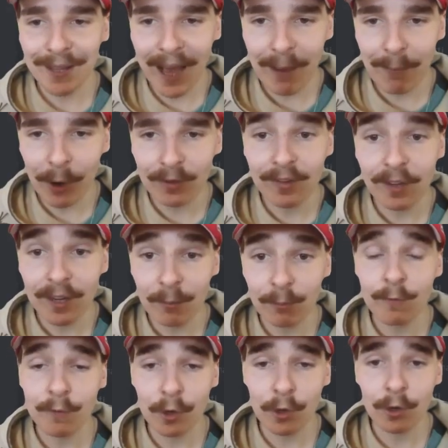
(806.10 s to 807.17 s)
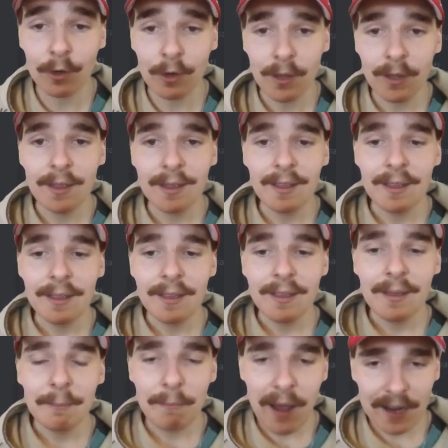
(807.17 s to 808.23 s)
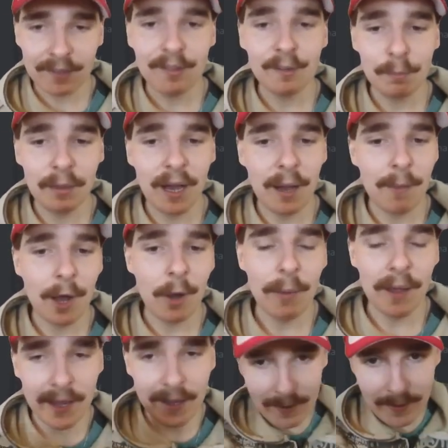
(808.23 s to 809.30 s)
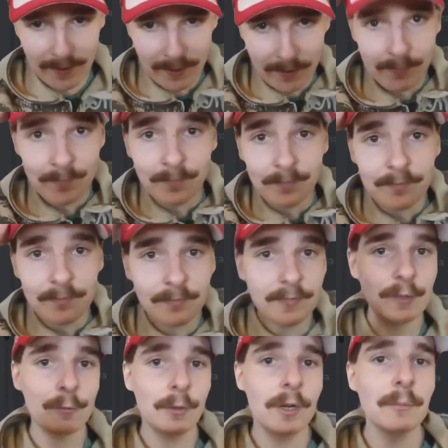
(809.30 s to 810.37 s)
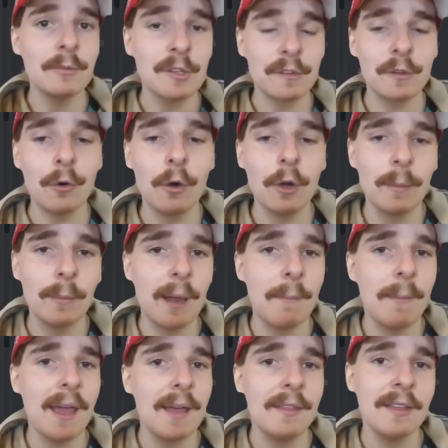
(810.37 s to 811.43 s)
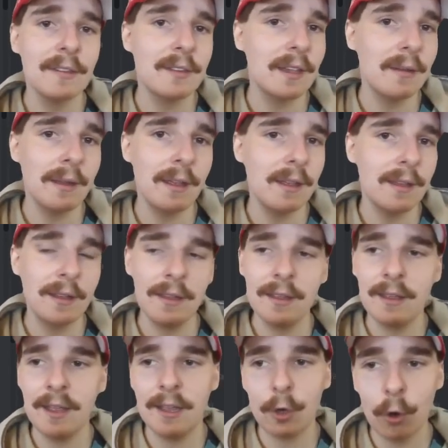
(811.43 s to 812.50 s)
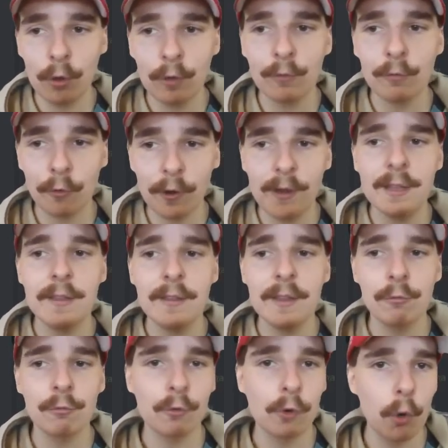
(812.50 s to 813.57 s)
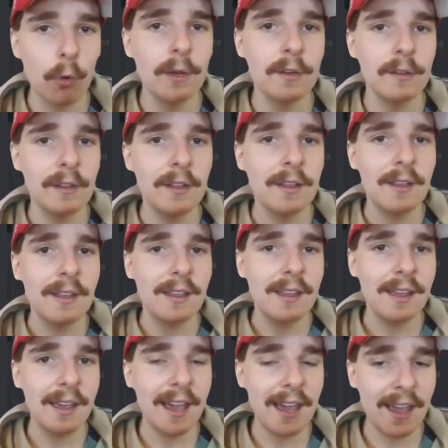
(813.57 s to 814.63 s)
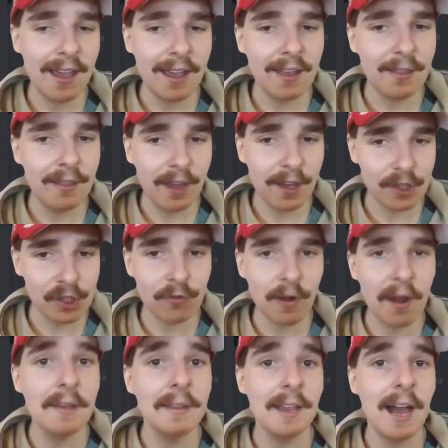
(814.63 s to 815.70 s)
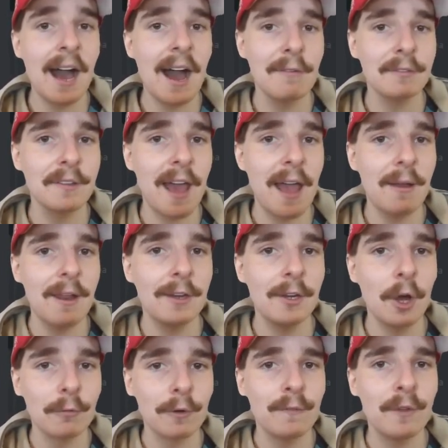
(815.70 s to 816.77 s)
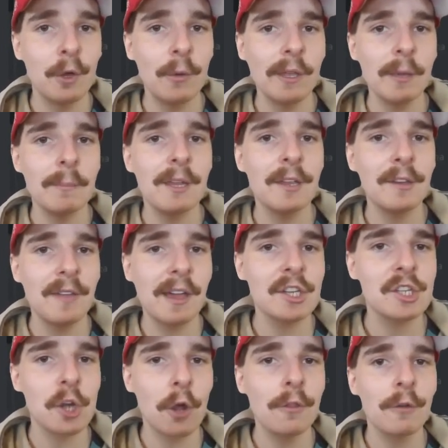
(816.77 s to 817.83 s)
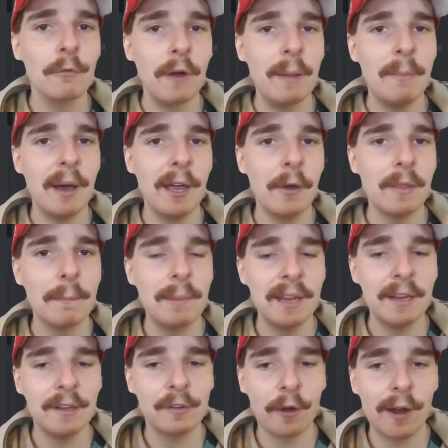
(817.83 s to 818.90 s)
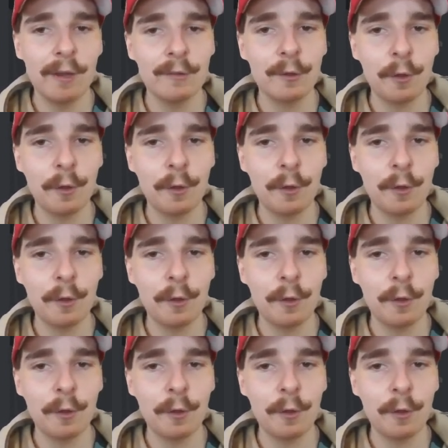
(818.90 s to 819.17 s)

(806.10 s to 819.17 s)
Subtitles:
Camo didn't review Maxi's Plum LB. This is what I'm just talking about, man. It could have really ruined Australia after that and not reviewing it, because they showed the replay on the big screen.